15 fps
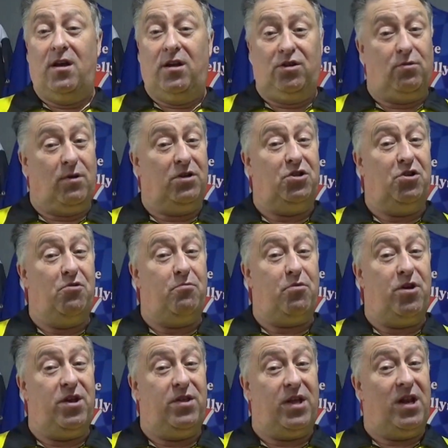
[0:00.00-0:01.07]
So as you
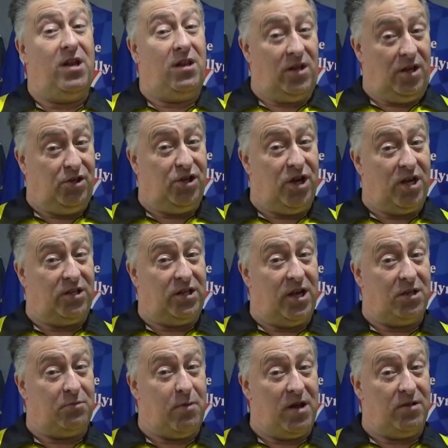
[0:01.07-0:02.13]
breathe in, your chest
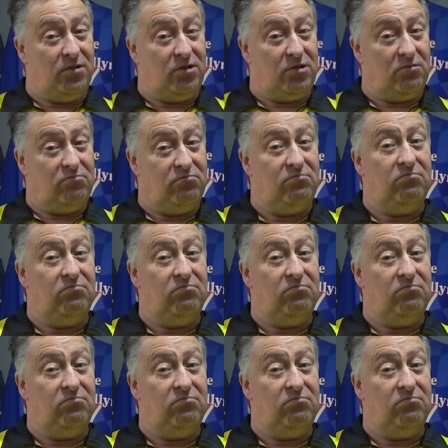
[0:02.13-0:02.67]
expands.